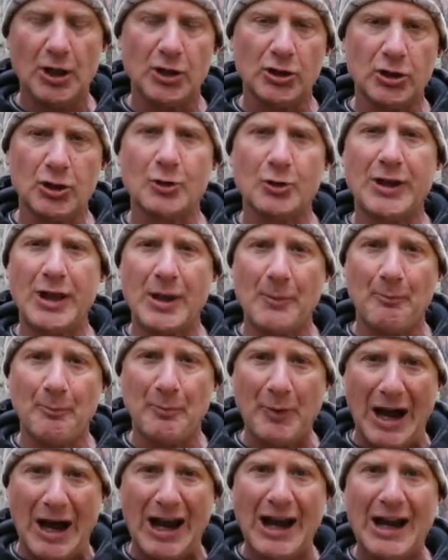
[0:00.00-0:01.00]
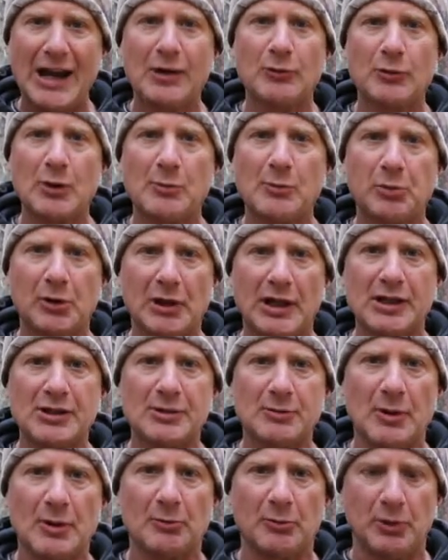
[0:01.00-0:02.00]
You can buy
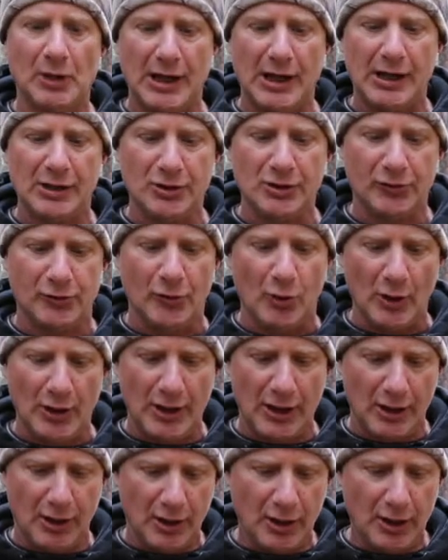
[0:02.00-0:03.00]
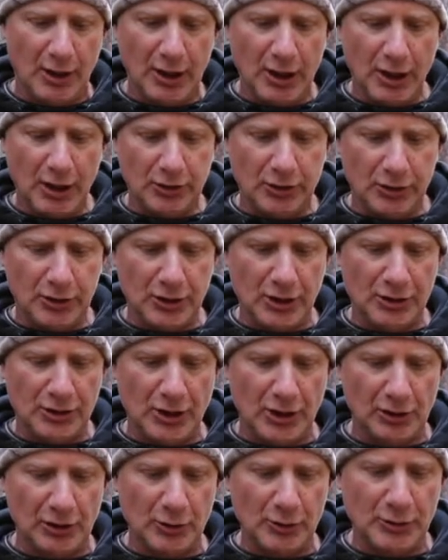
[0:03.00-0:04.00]
replacement blades for it. You just
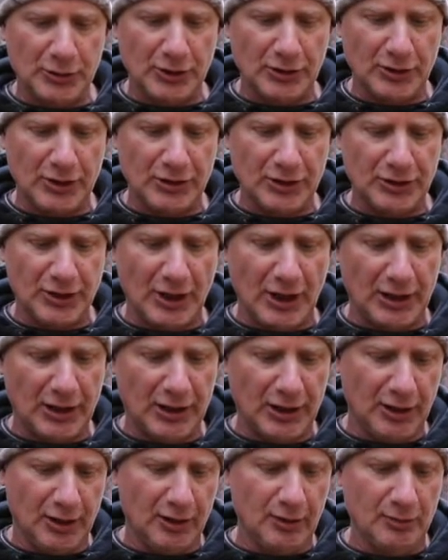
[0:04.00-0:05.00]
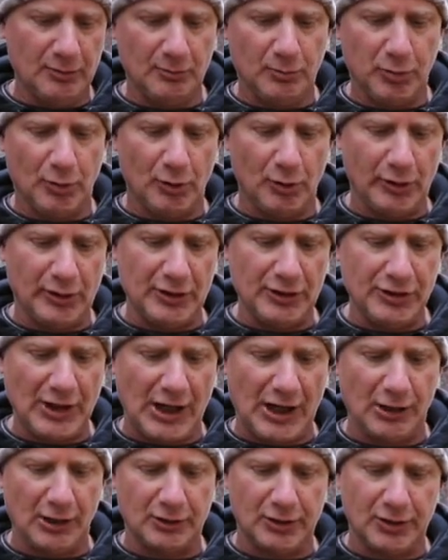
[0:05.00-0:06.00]
unloosen this nut here, pull this
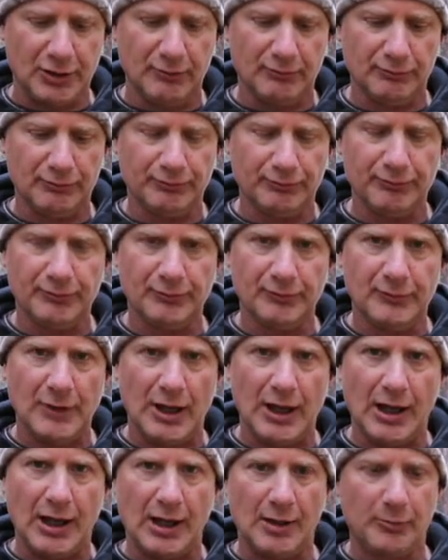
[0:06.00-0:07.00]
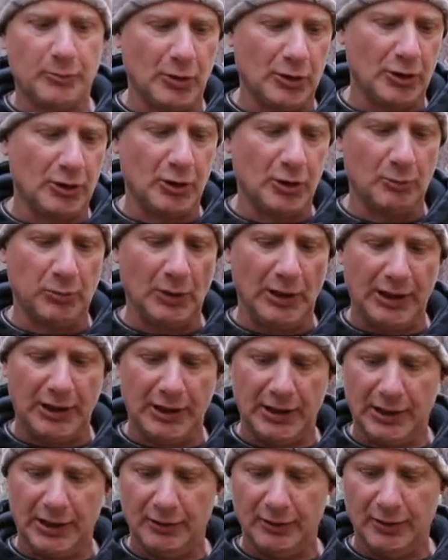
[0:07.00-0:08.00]
out, and put a new
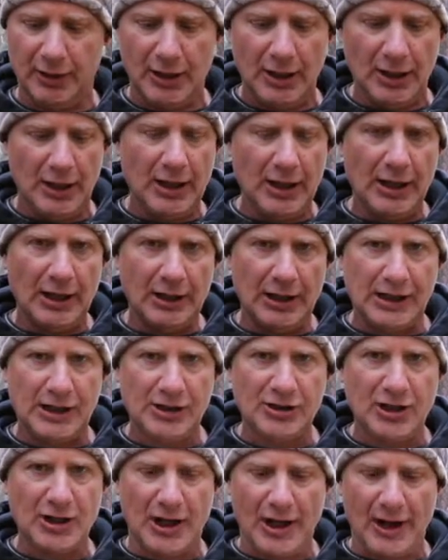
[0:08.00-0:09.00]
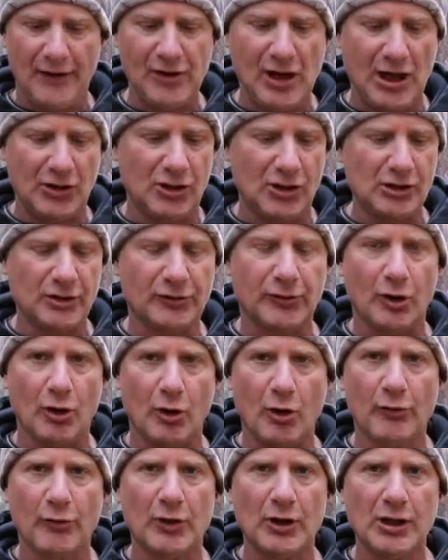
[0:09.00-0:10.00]
blade in. Like I said, I've had this for
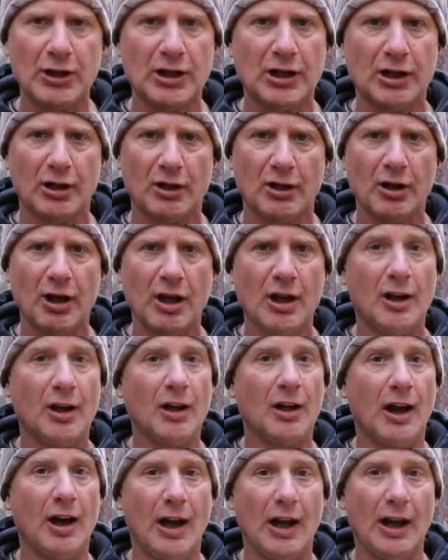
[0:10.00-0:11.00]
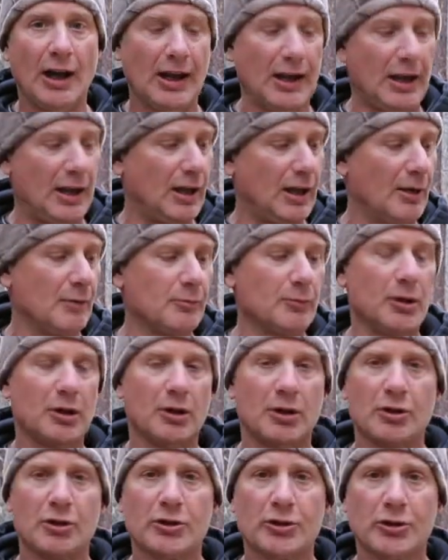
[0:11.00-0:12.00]
over a year. I am
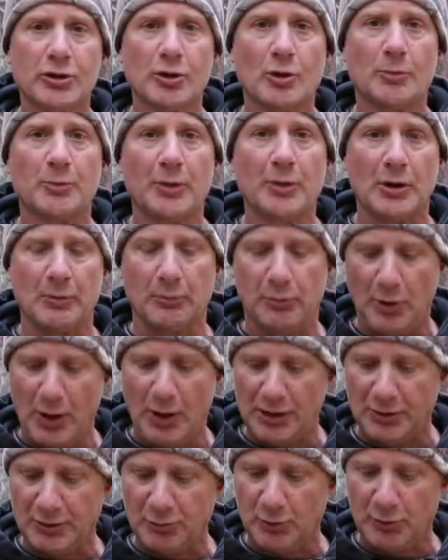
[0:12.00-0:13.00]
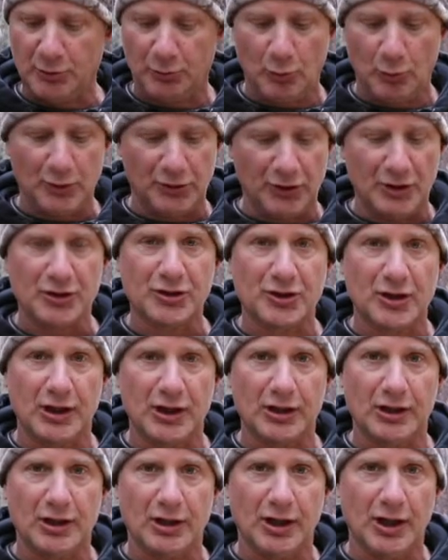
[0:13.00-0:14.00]
super impressed with what this
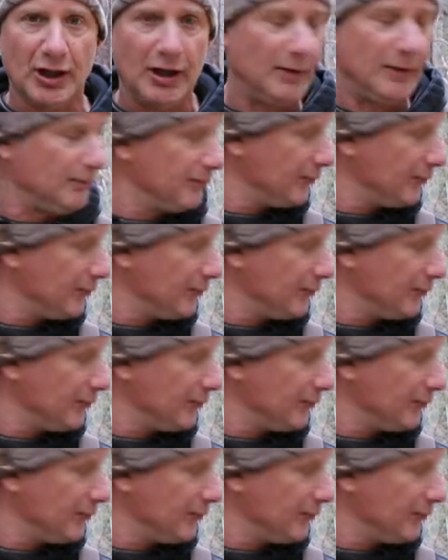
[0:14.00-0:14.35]
thing could cut.